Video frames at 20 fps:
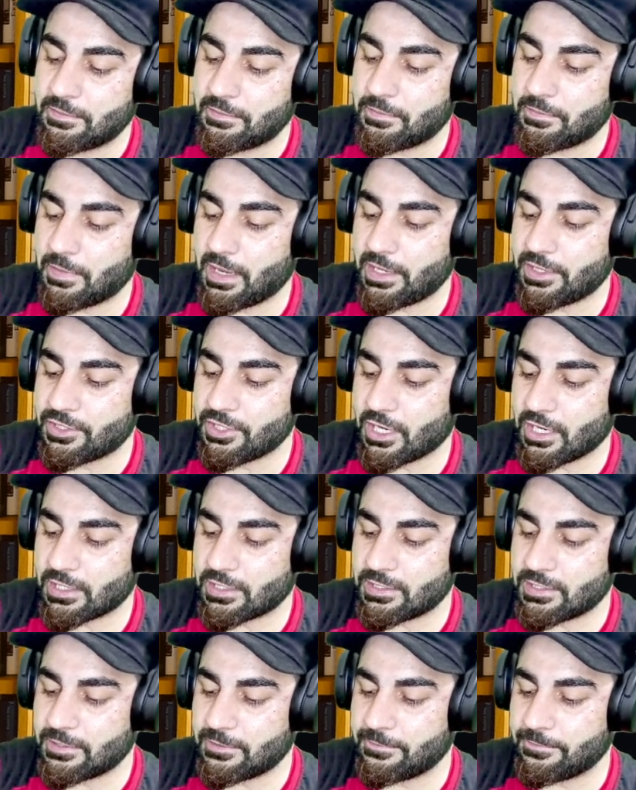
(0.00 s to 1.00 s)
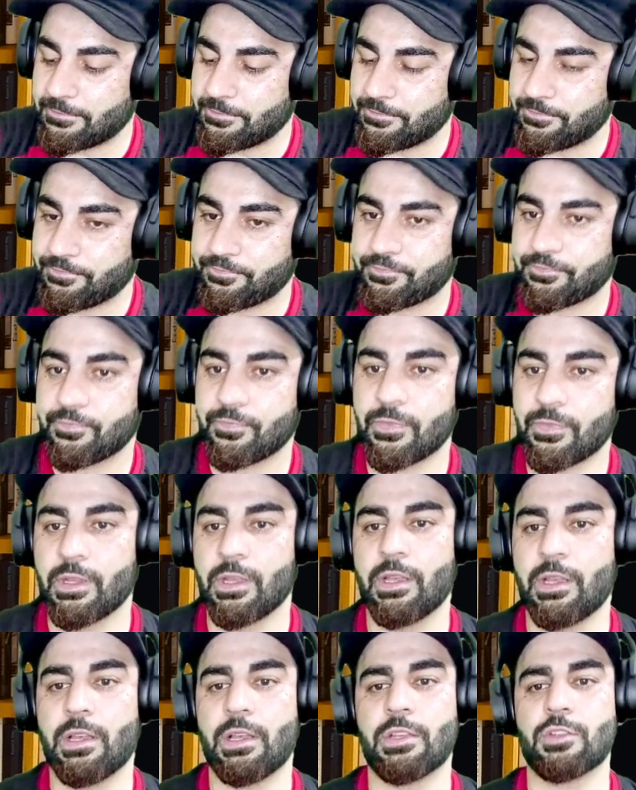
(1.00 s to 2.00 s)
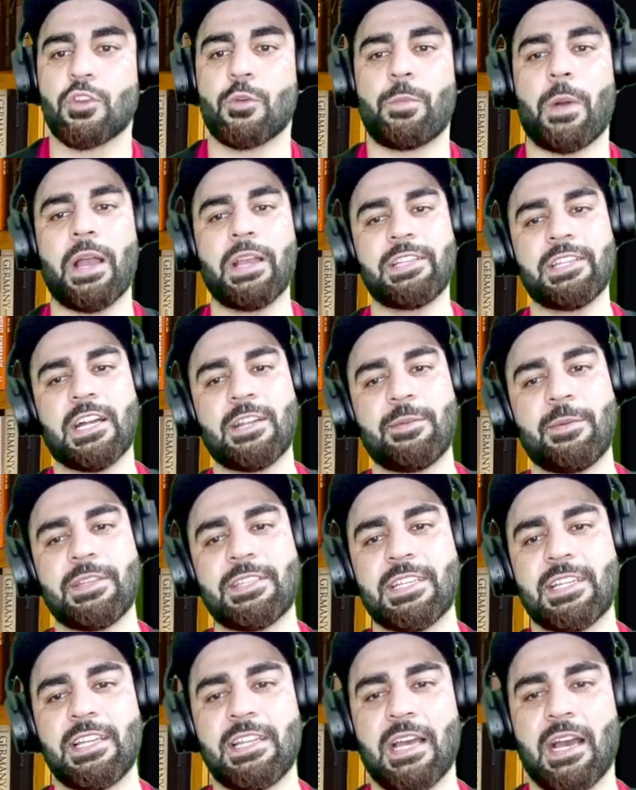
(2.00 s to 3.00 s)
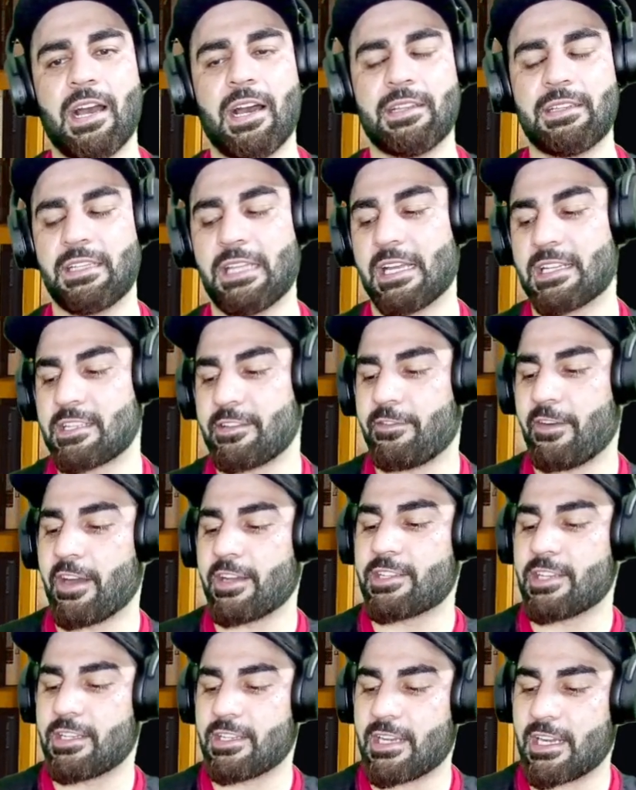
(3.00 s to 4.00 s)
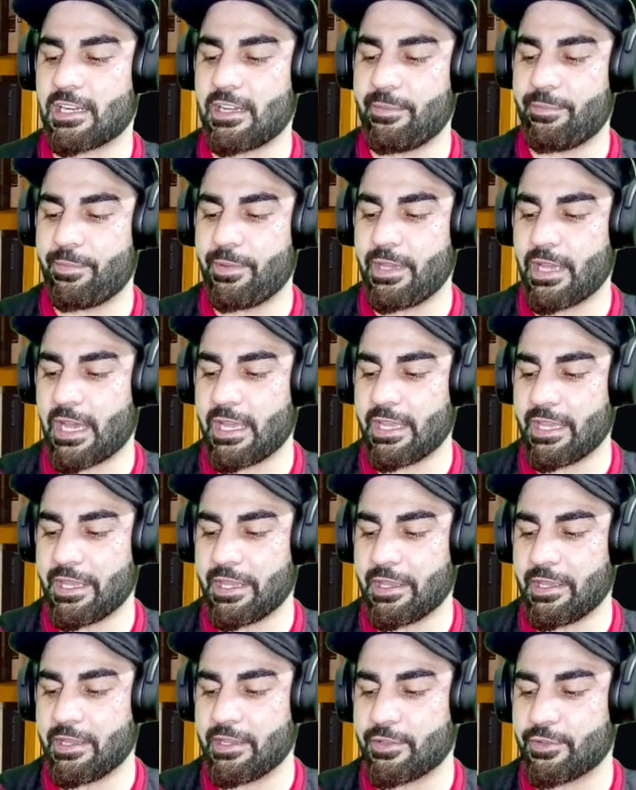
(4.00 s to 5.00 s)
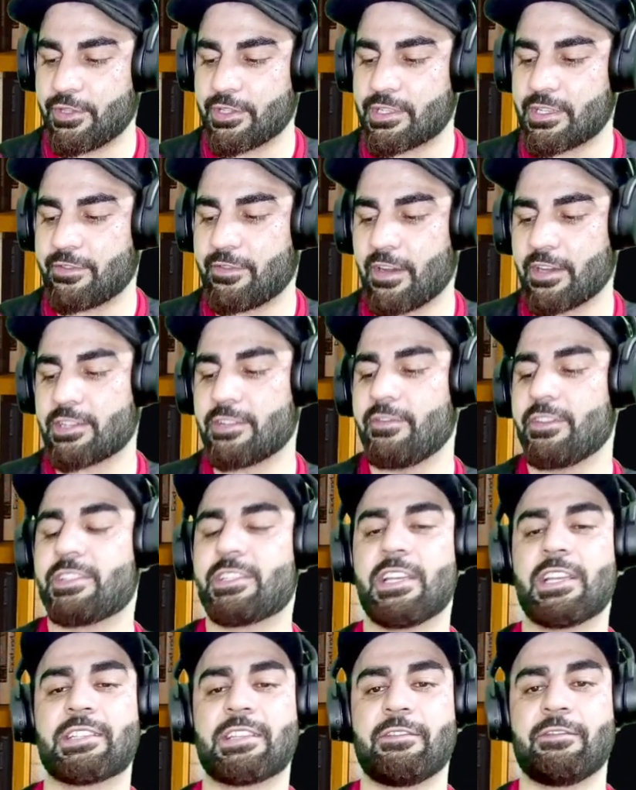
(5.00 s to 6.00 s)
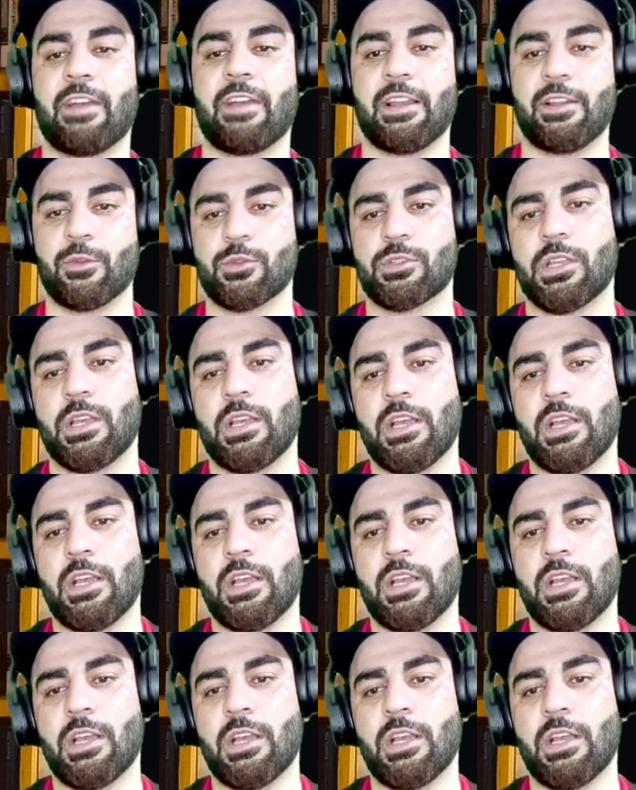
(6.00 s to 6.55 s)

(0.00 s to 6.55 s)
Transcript: Pie charts. So pie chart basically, there is a function directly PIE. This is a function which takes some values.